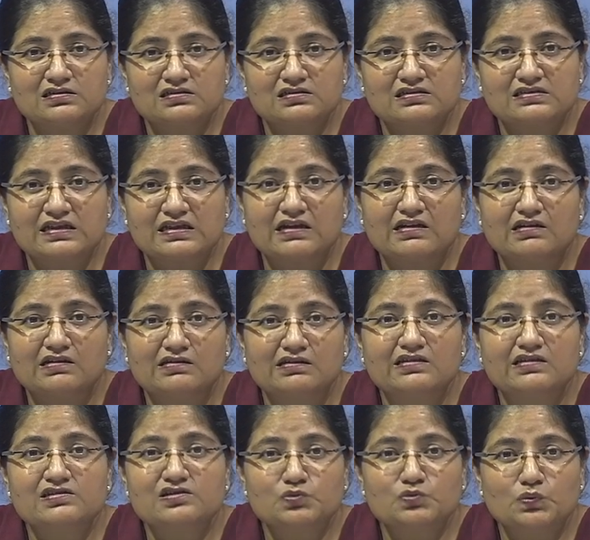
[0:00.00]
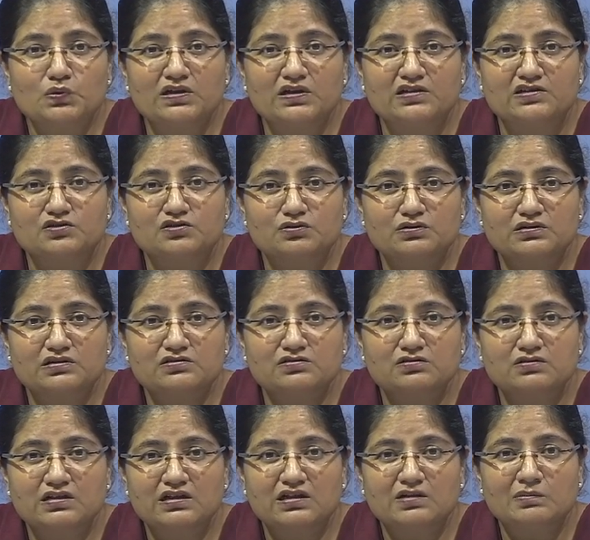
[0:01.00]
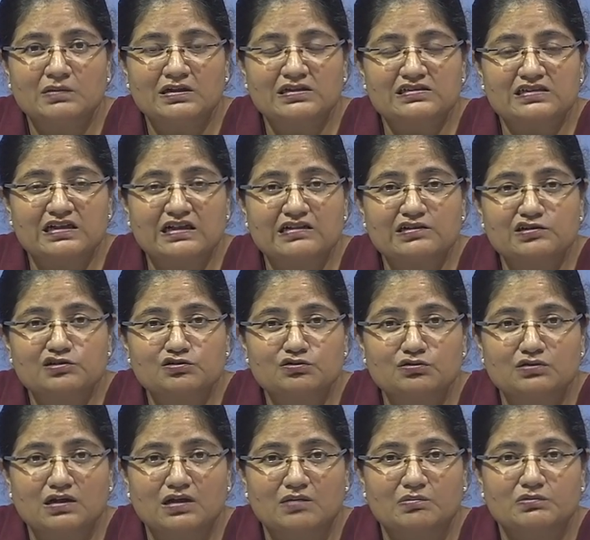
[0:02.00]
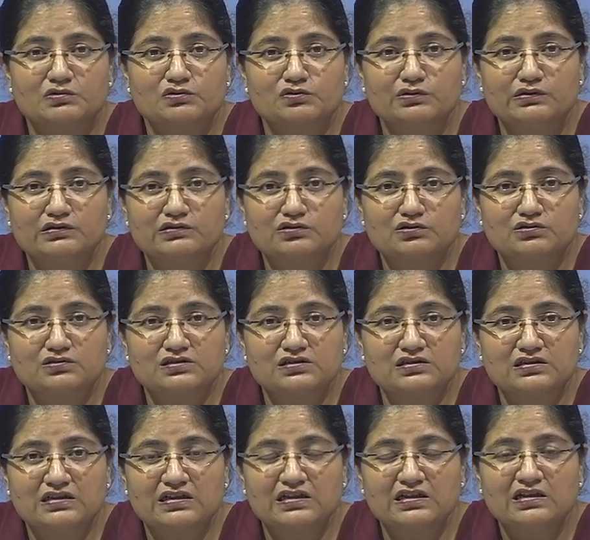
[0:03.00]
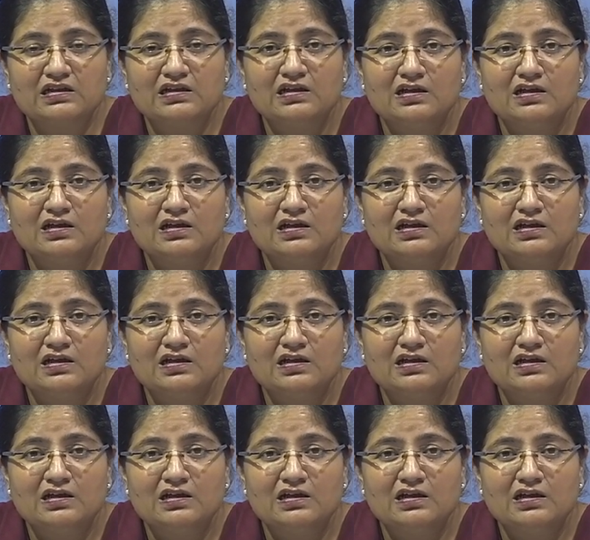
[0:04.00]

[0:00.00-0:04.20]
said this word, so and so date my child stood up, so and so day